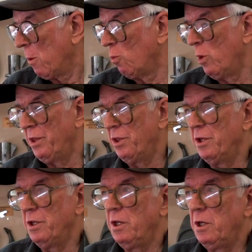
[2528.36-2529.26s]
When
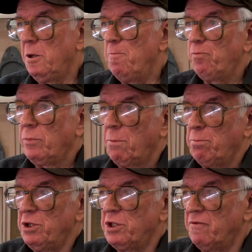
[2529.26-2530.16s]
the
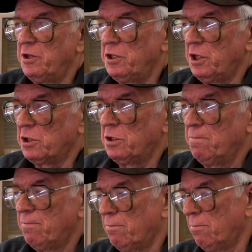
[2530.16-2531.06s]
P76
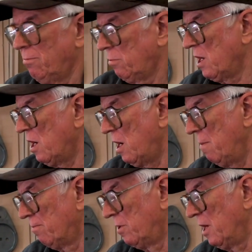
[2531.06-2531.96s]
car,
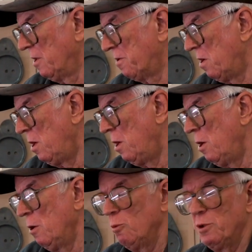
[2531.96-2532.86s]
Lowland,
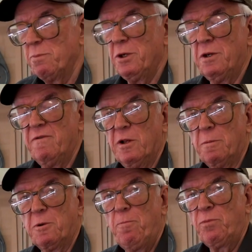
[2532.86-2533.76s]
was being
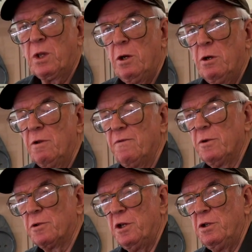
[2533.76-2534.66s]
developed, the
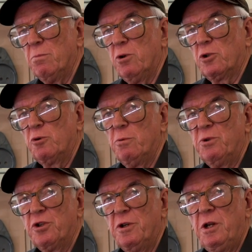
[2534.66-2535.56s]
first engine blocks were
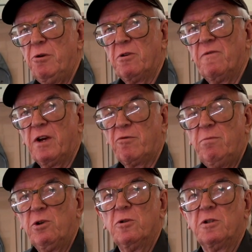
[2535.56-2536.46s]
machined here at the factory
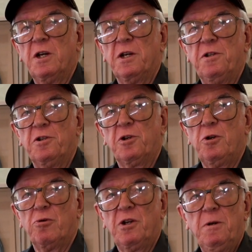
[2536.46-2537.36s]
because they had the
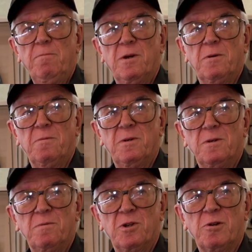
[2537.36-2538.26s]
security
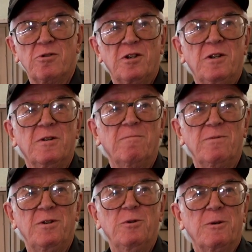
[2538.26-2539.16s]
and secrecy
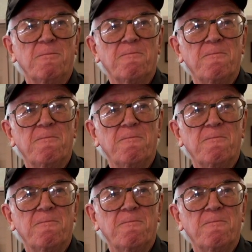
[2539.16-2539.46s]
to do it.